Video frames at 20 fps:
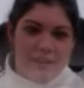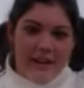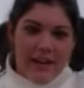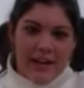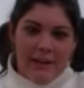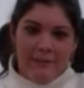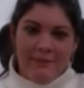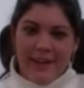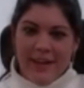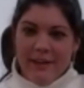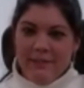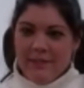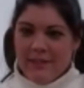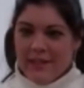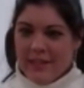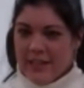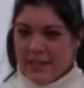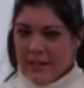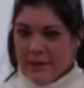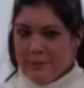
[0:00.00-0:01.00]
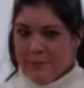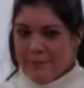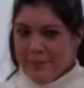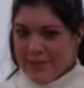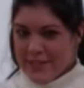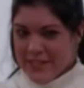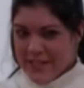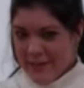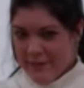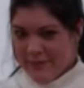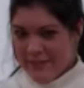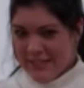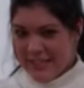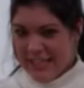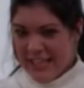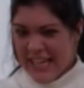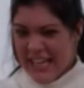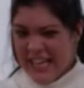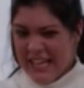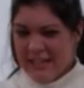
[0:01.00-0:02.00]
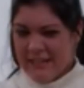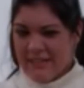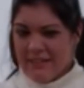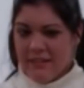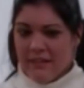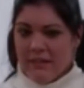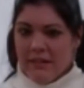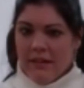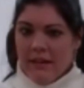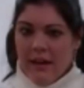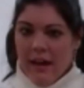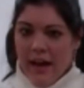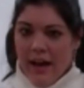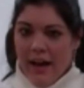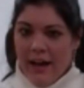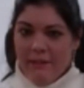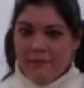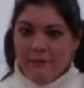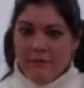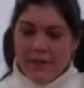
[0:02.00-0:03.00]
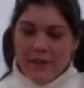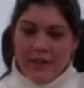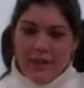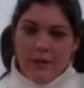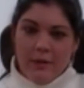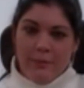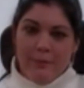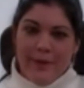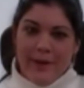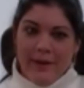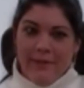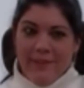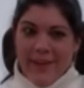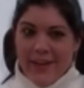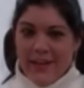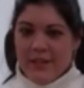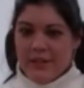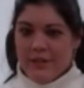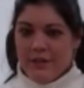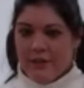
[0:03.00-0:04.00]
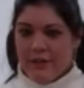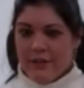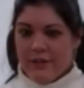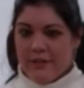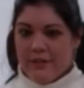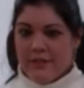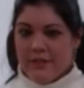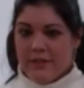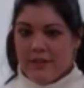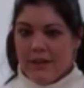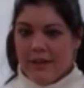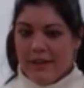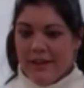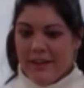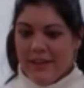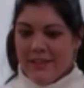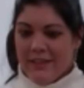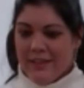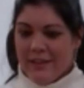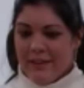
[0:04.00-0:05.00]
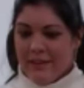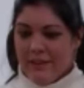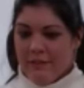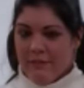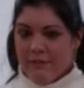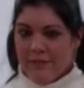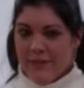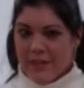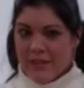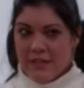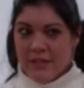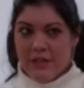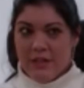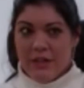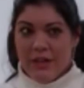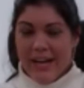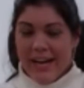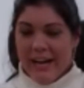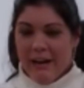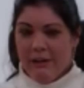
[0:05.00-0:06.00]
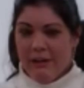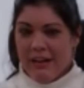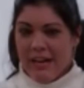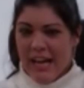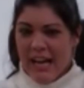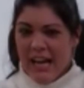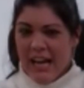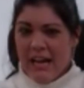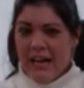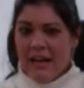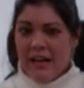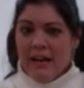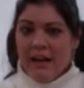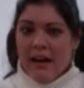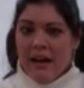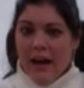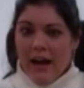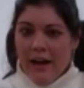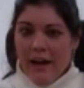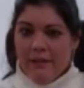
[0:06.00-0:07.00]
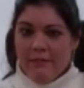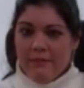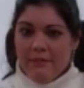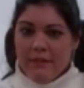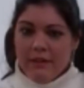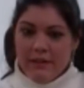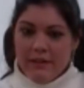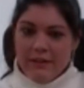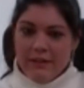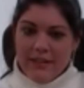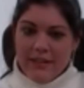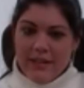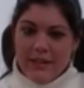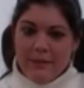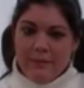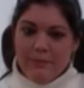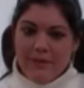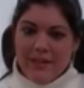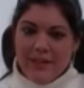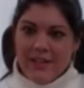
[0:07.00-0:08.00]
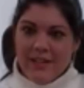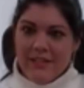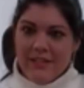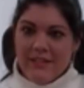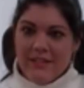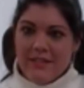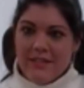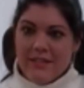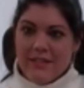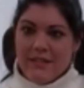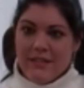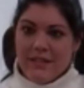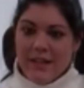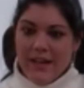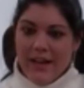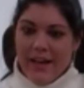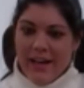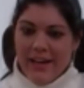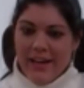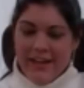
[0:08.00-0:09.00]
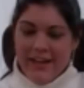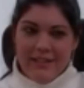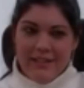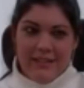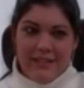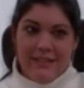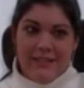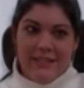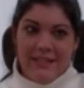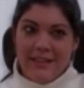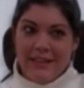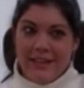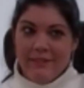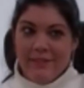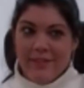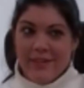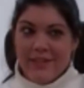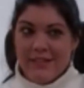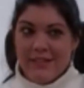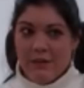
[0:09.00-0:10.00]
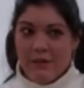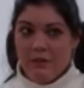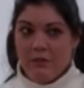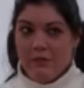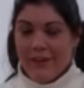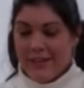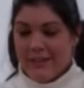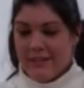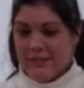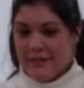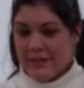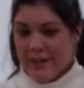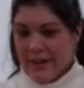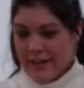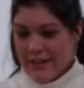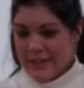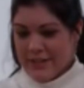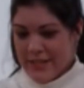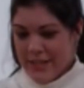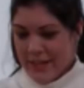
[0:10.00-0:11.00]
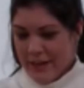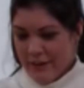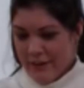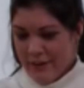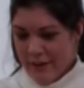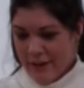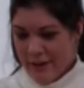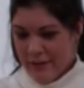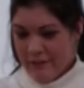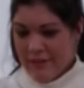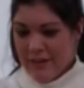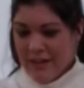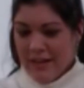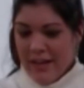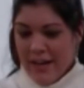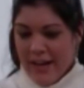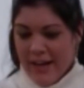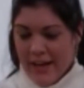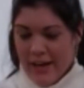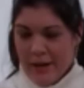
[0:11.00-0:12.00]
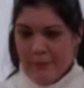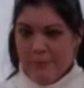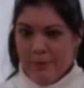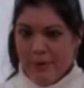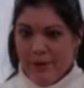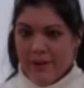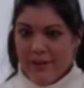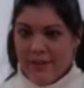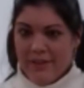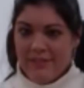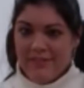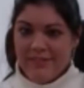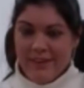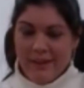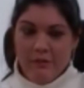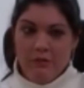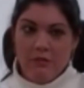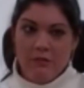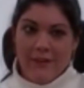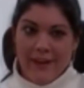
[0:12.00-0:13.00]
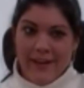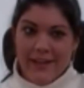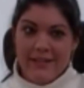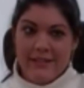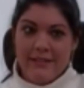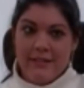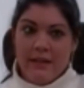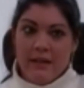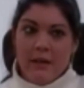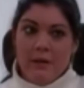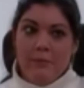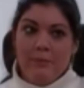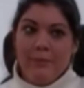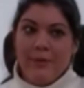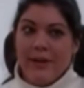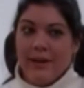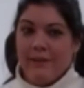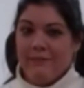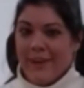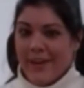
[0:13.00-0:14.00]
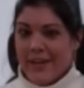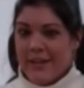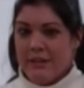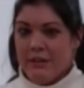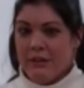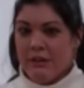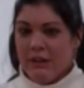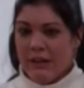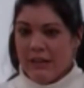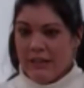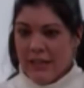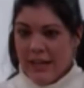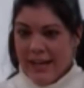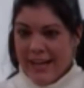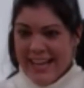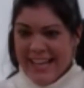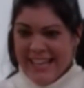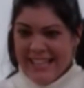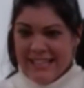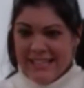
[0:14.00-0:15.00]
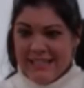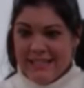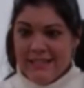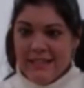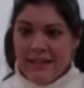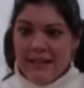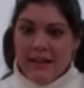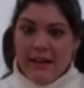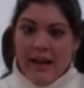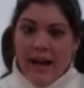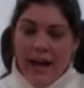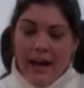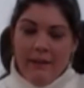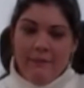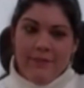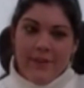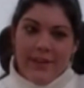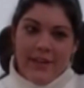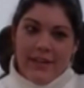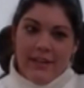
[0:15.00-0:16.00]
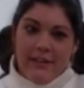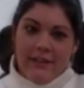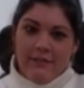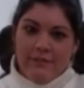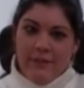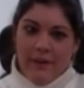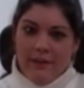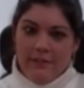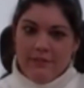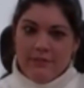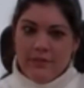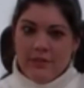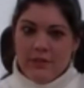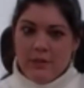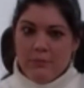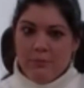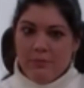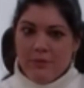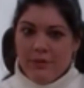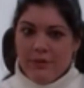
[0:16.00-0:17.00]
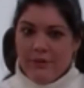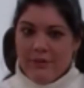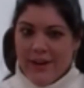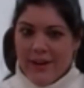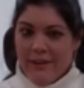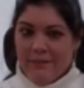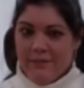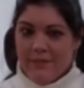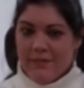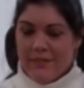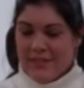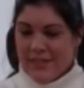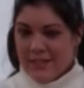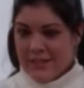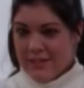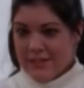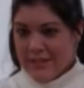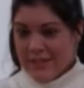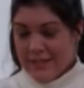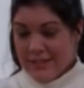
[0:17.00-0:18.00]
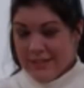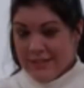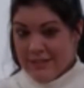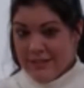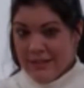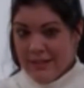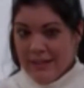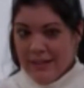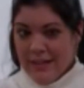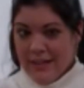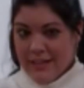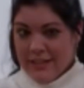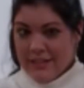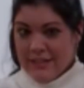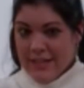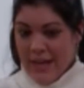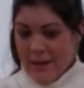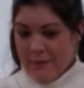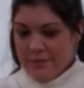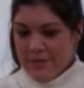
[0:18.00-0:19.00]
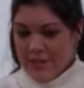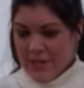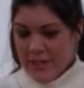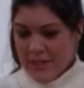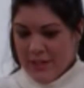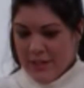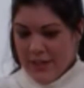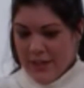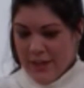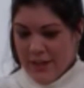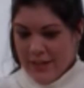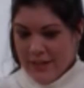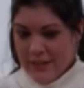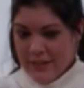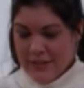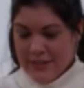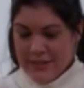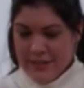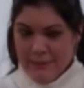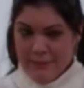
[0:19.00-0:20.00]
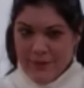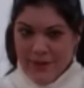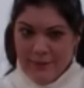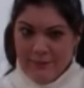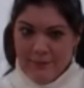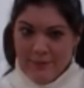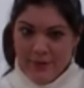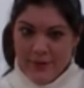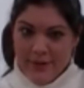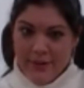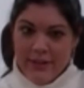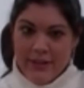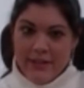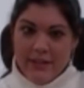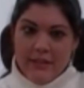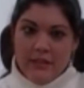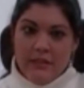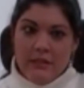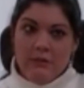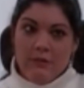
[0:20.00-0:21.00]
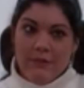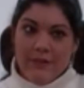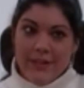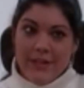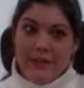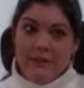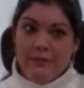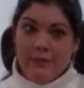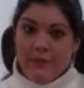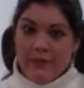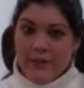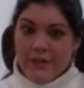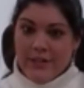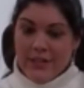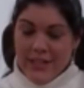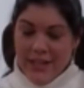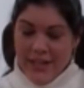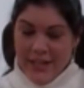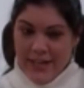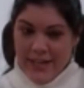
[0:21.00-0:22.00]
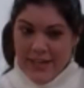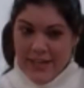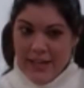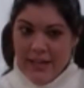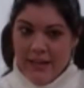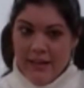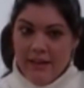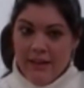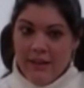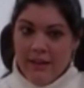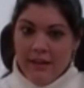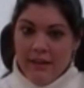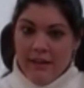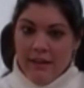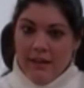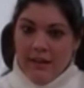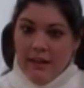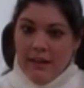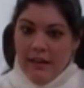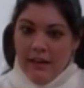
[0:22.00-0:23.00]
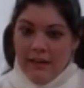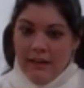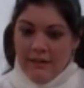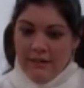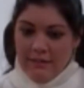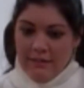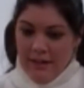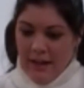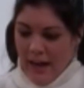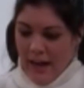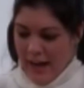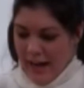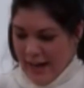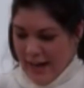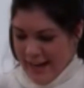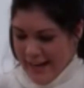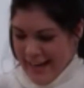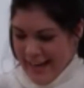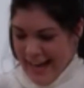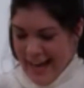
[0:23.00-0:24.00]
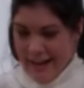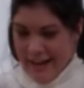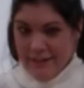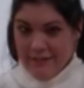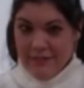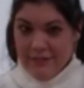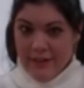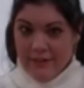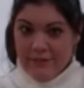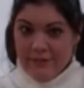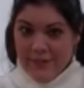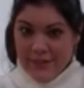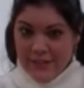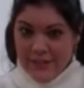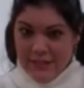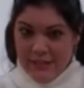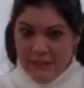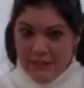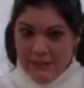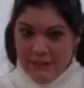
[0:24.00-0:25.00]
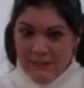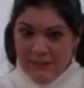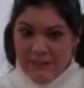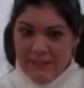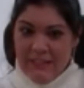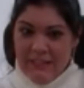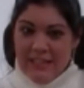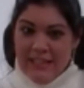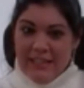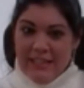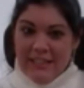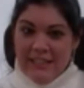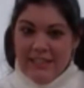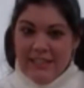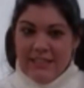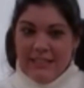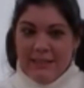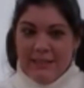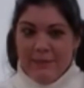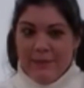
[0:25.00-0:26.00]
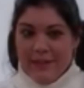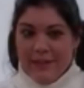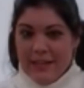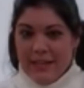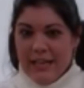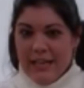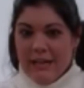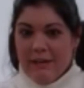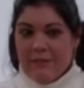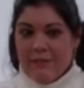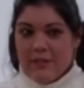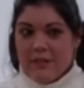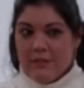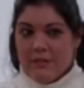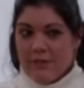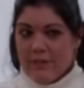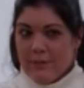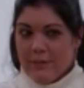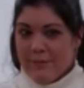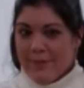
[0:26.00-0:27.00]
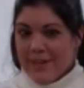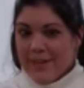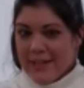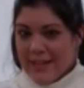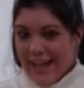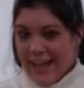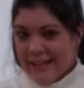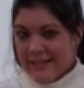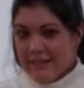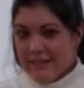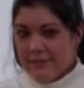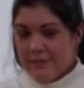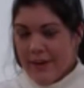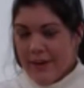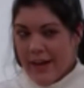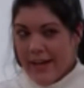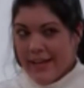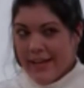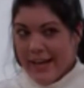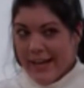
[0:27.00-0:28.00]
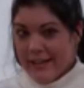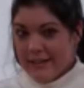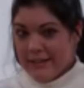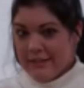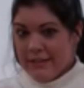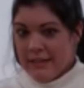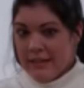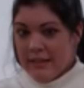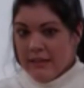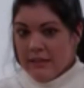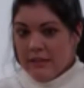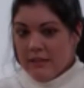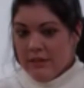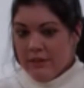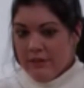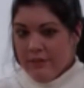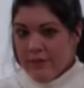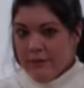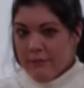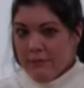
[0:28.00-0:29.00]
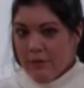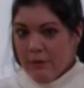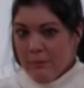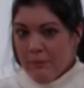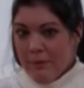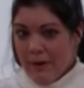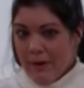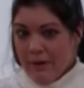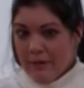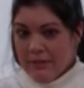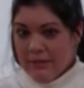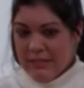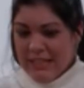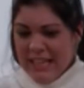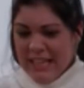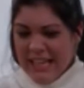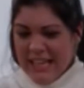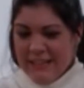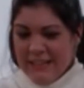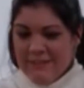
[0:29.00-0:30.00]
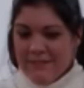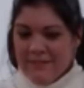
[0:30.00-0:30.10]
I'm Evelina Baczewska. I'm one of the peer mentors in the Windsor area. I'm currently placed at Assisted Living Southwestern Ontario, and I'm part of the Southwest Peer Mentor Alliance. I've been involved with the program since its inception in September 2014. I have a physical disability which would be classified as cerebral palsy.